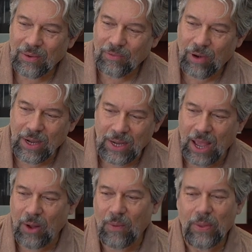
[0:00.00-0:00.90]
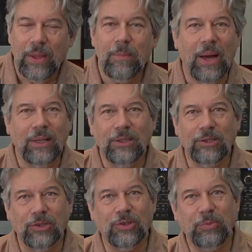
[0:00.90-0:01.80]
right now, my
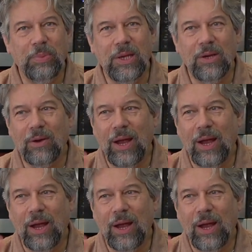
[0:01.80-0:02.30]
little speaker,